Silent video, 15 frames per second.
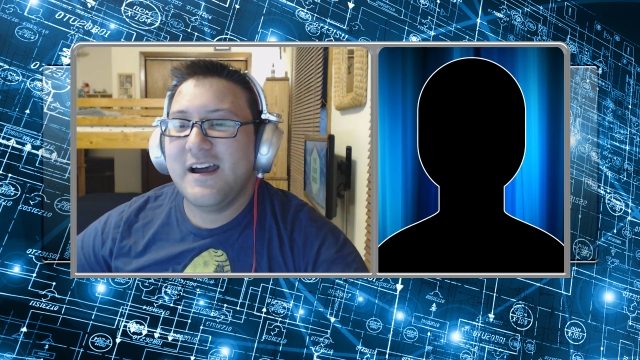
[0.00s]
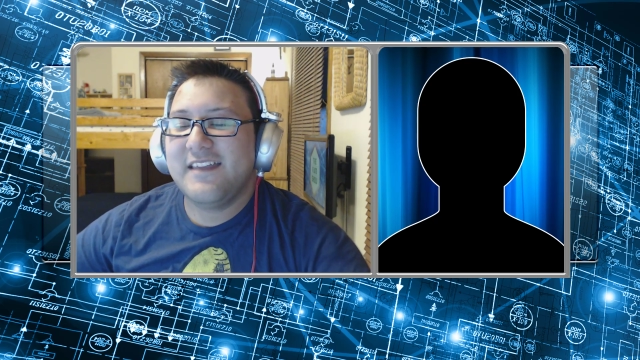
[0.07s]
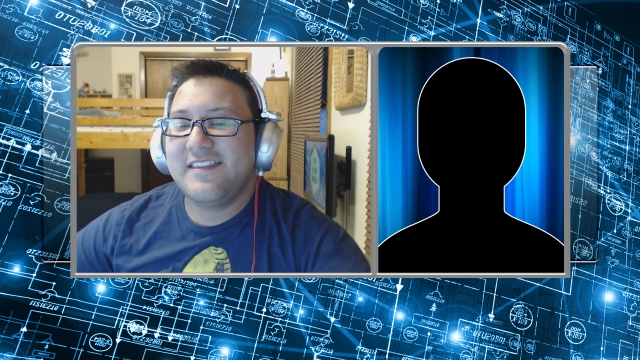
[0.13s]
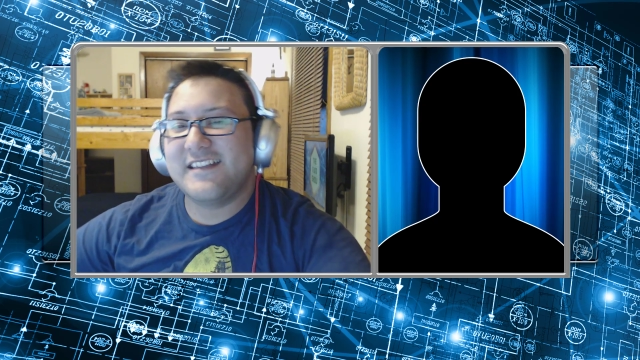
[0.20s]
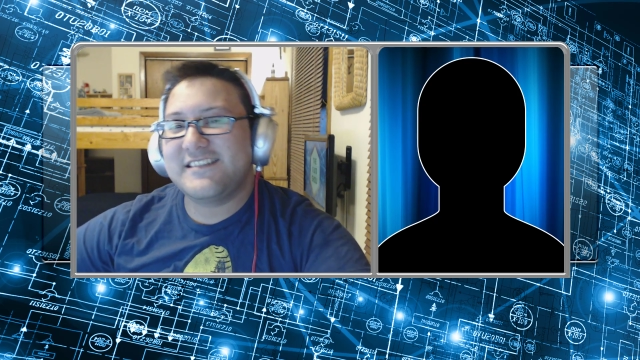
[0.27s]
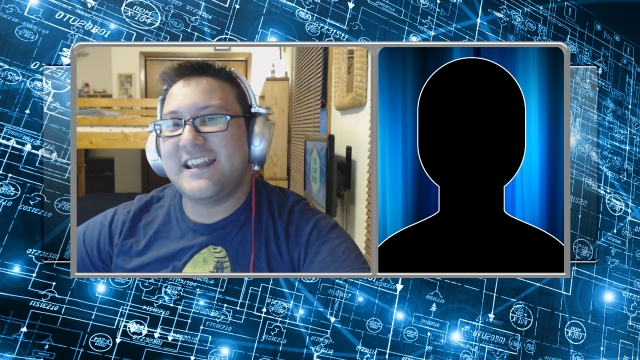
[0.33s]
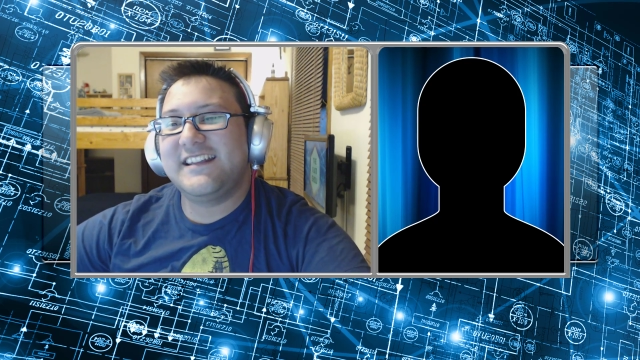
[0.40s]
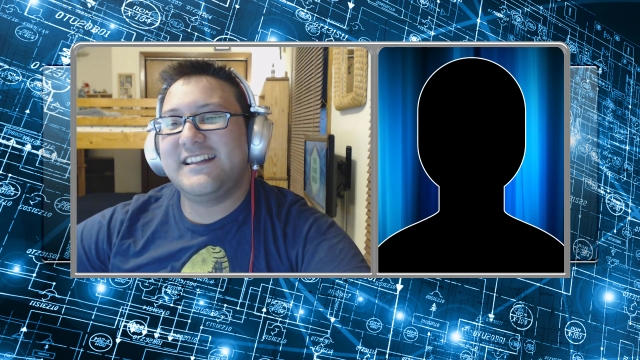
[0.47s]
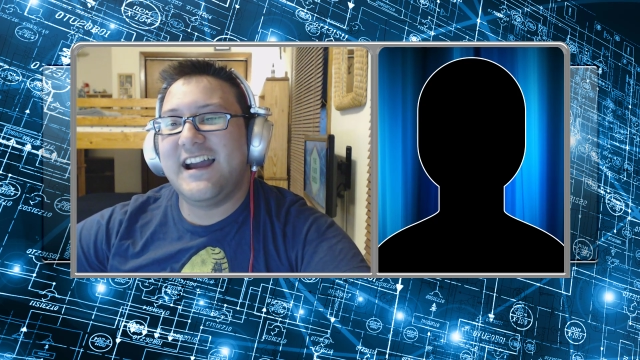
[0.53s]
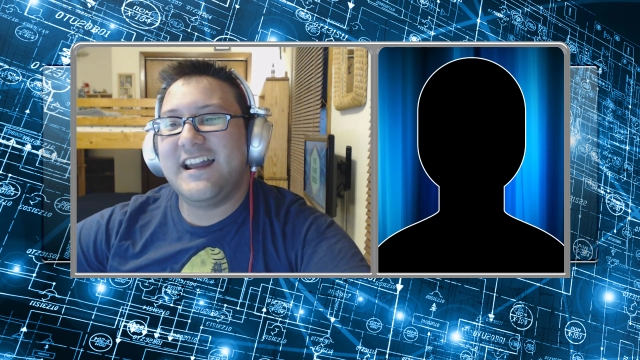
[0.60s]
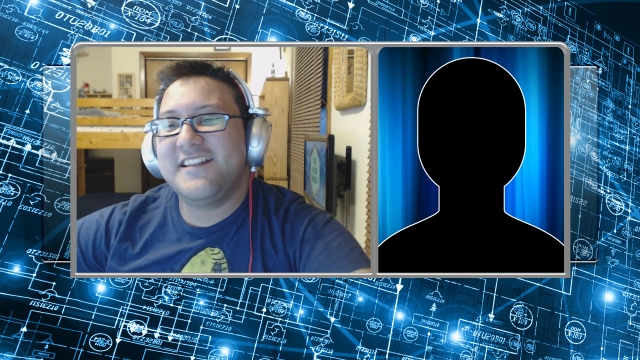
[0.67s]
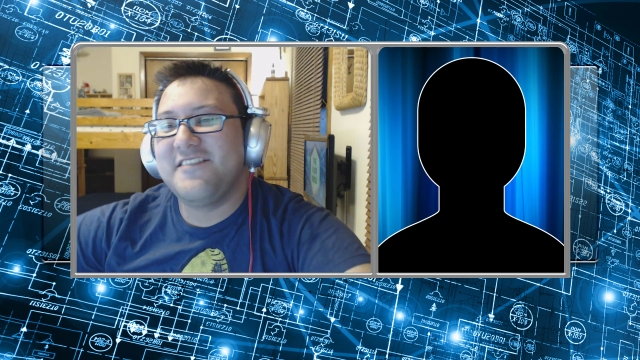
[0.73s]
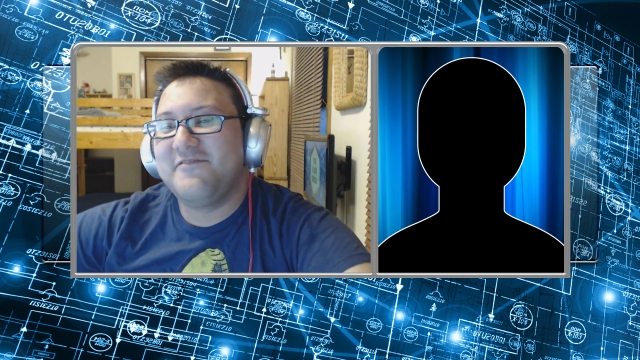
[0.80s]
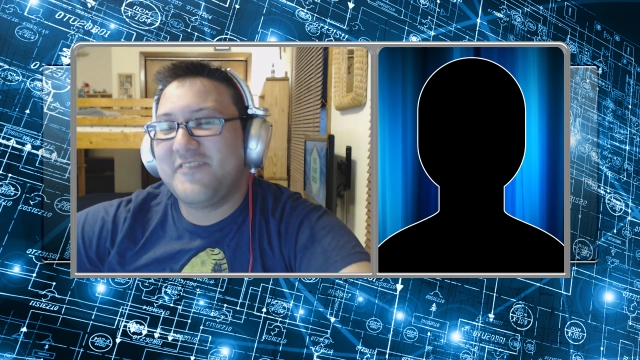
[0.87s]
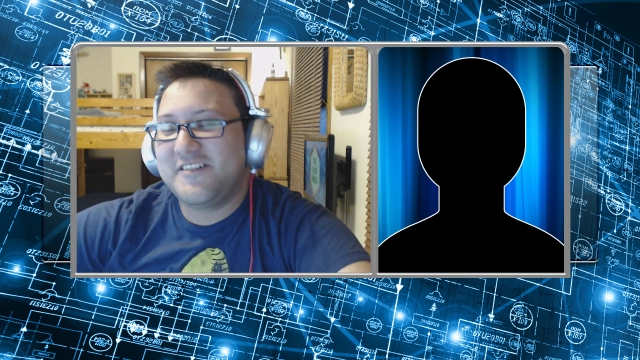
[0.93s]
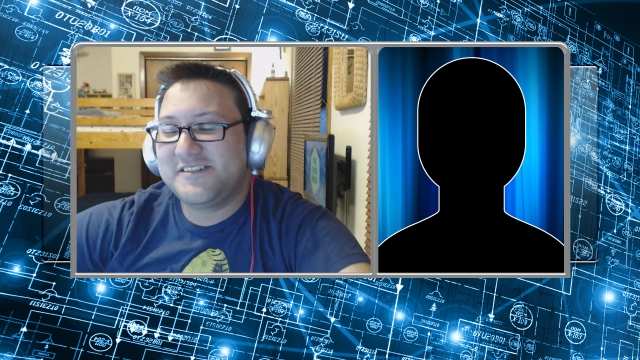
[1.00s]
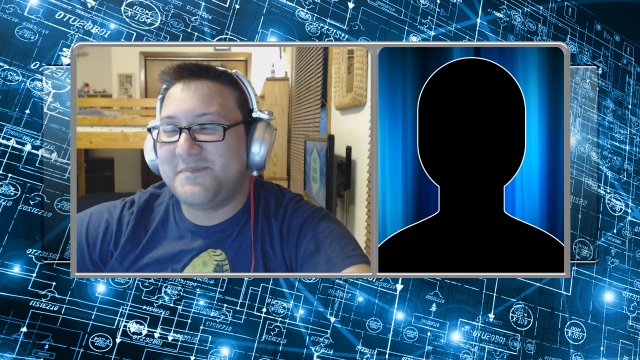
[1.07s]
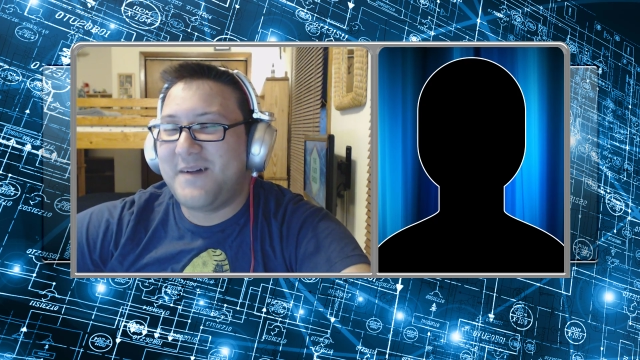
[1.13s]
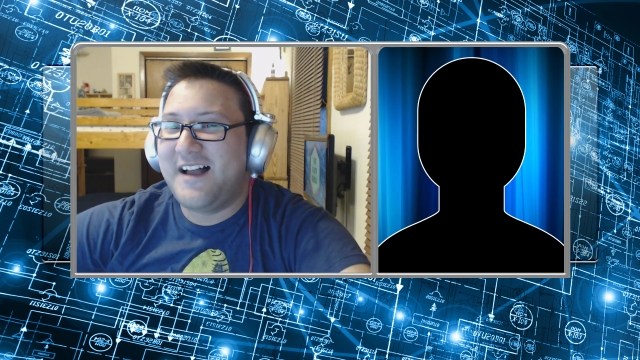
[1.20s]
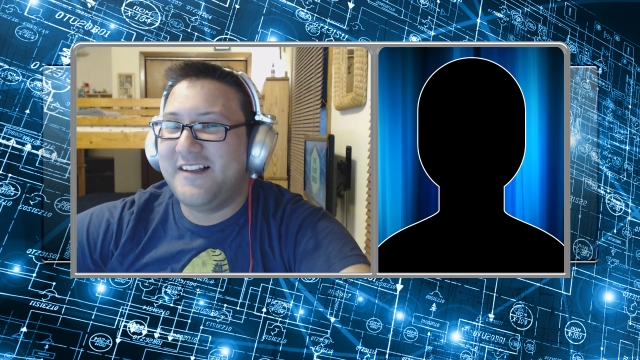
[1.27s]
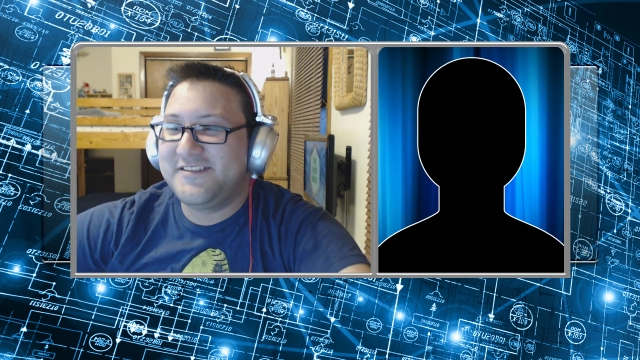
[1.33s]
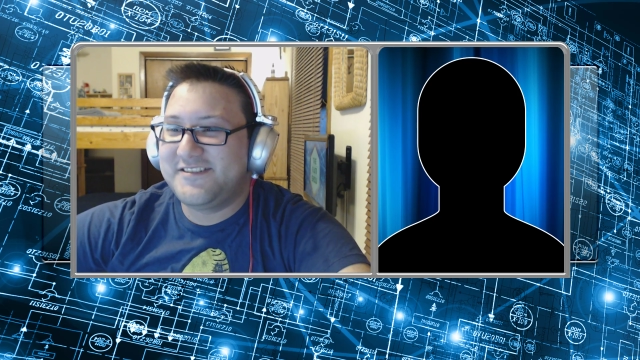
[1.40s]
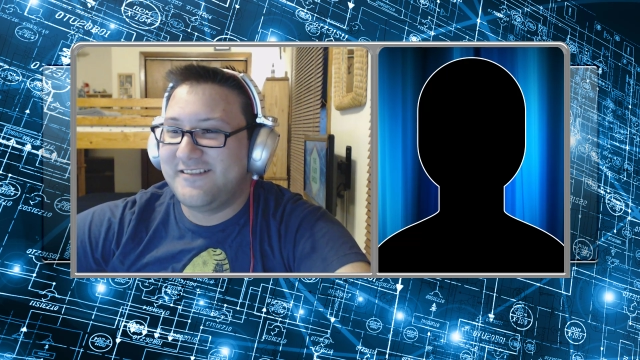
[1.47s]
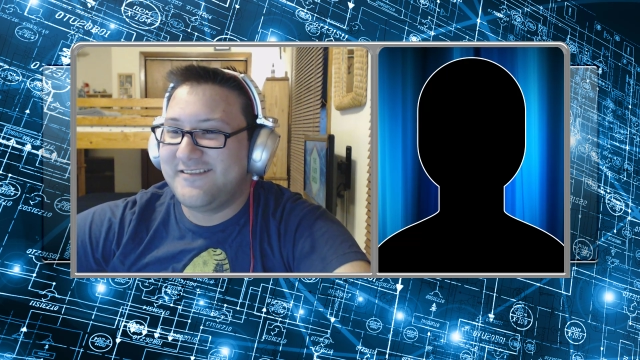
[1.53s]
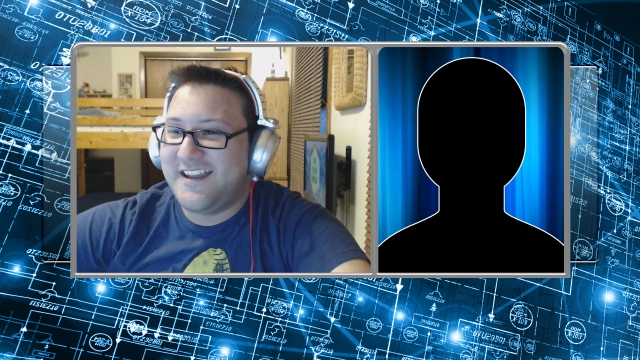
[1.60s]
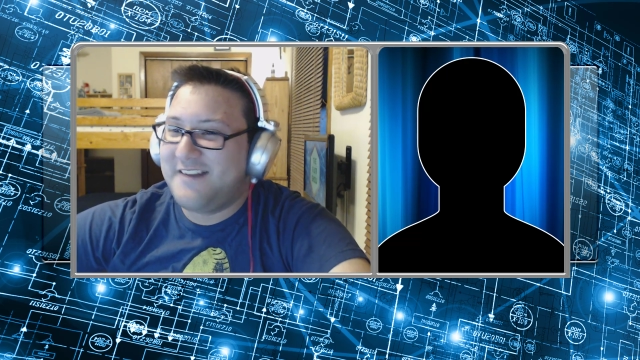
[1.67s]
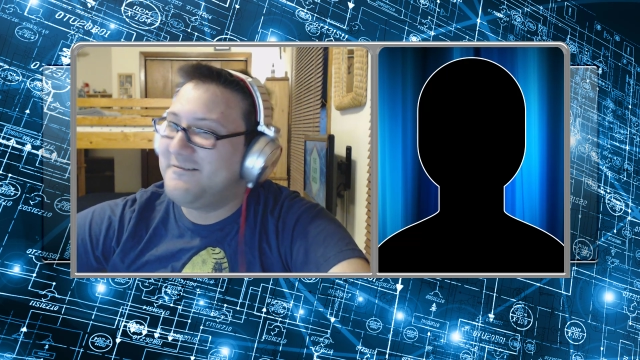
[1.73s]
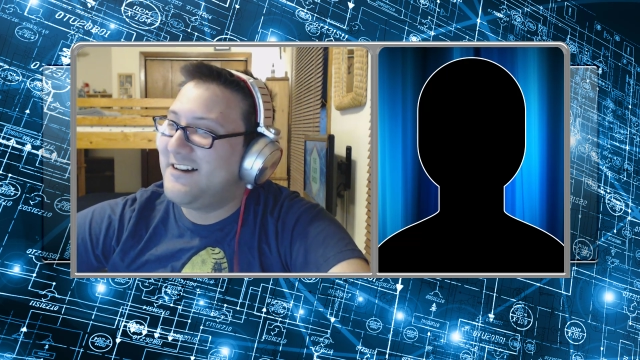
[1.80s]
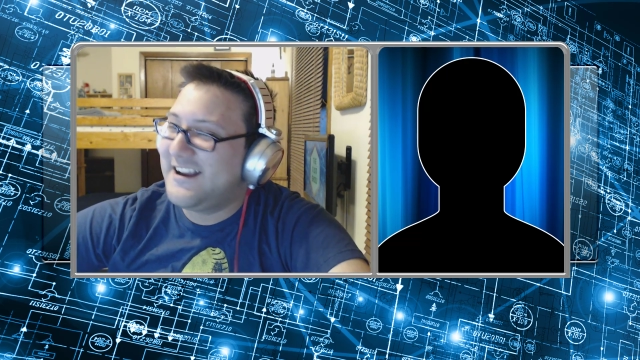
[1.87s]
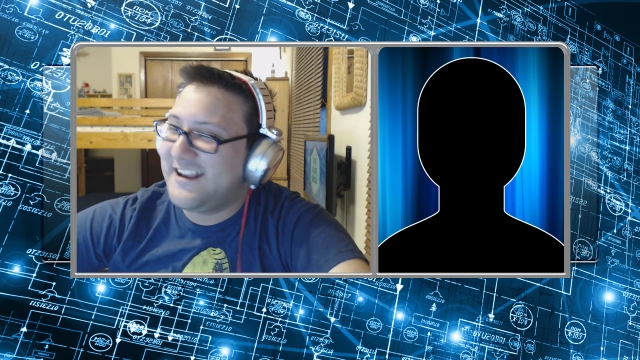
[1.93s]
that's like kind of the first milestone that I
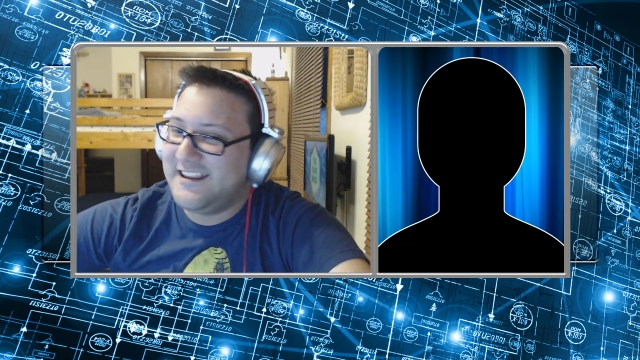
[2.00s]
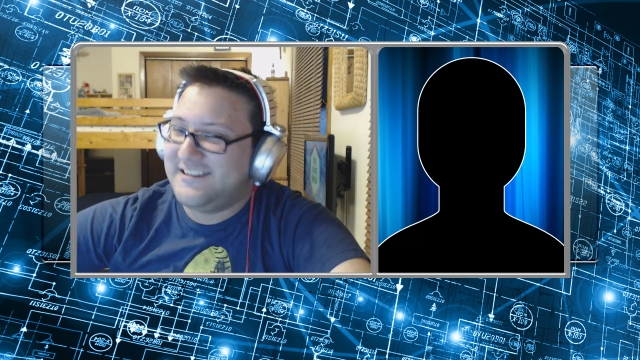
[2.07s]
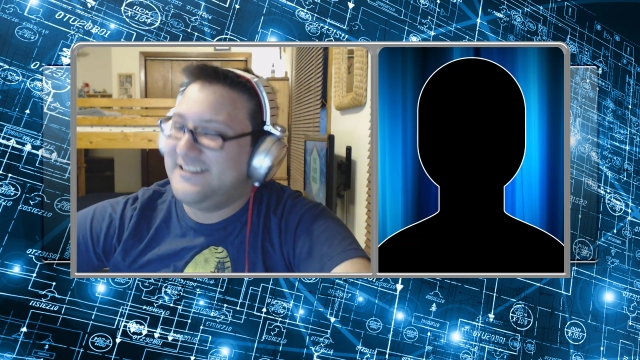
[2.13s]
want to get